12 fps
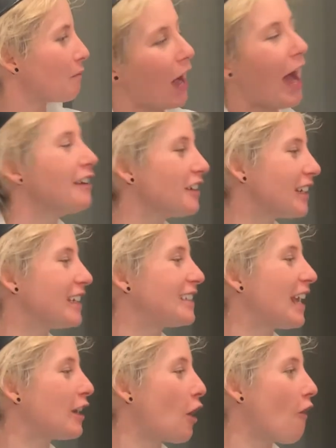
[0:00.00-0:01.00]
I'm gonna
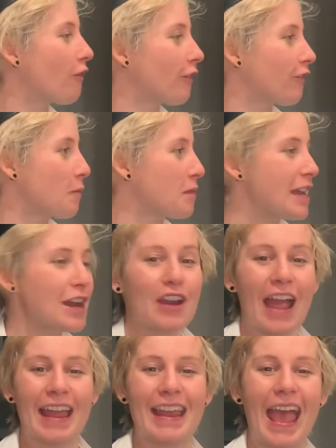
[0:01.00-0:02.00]
take over from here
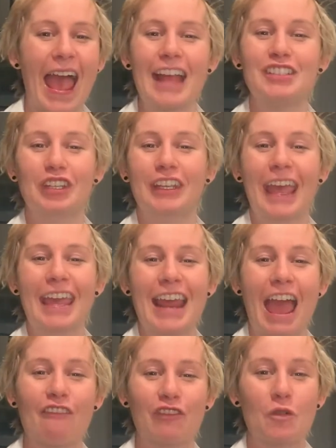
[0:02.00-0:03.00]
and educate
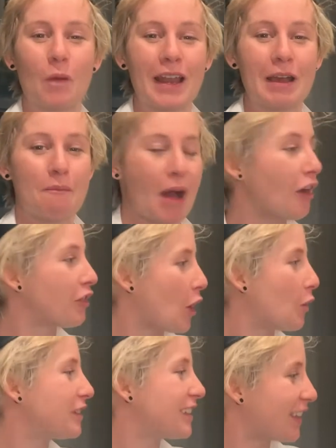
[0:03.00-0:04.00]
everyone about
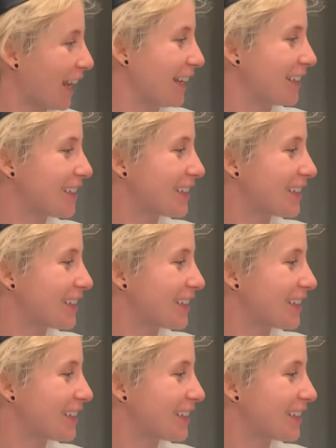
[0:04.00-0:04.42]
those things.